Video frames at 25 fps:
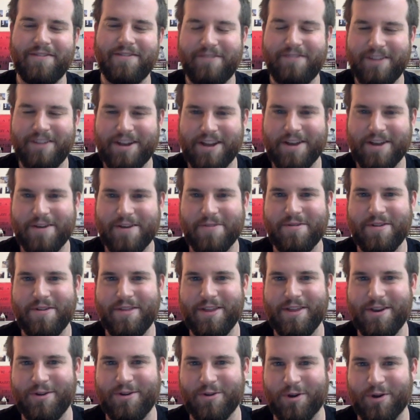video
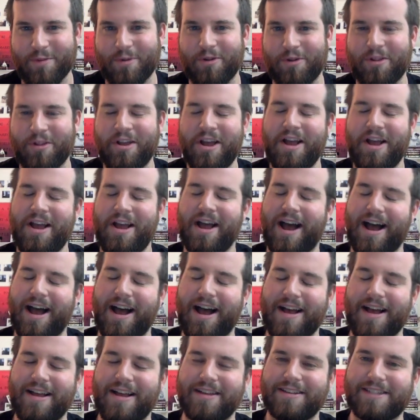than normal.
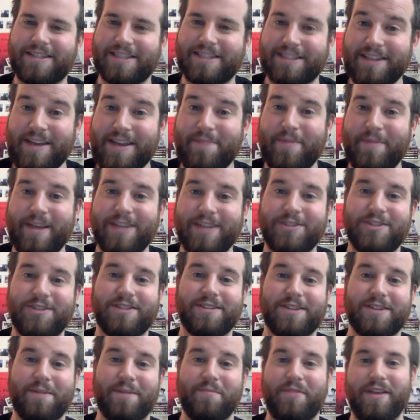Sleep is
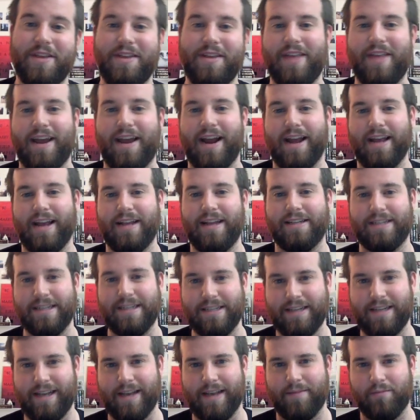something that I
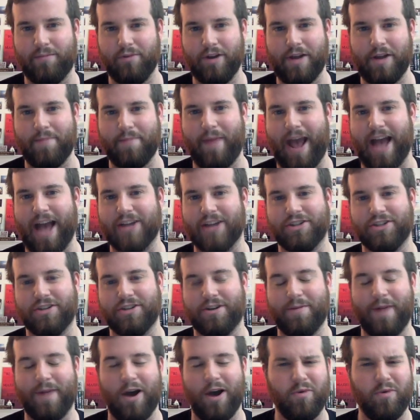tend to get pretty
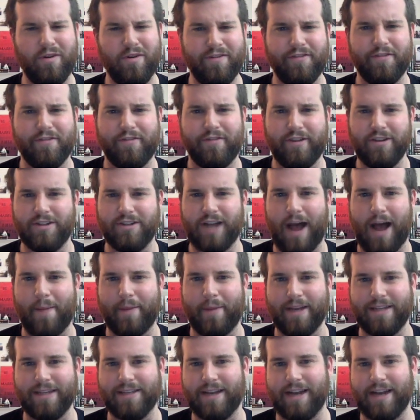passionate about. One of the few
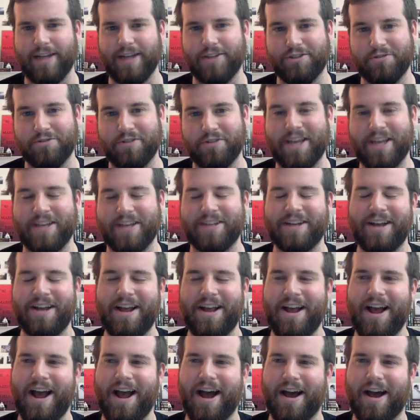topics that I do get
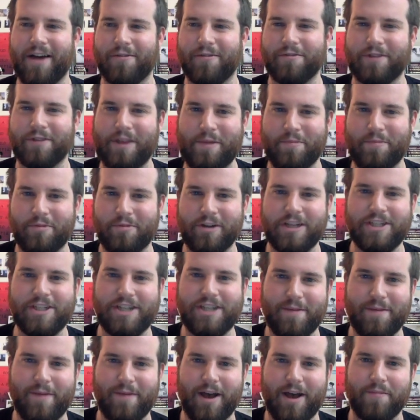really
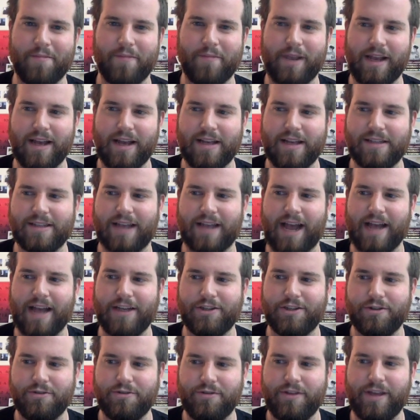preachy about because I
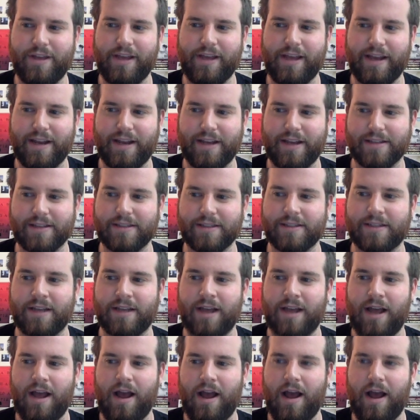do think it is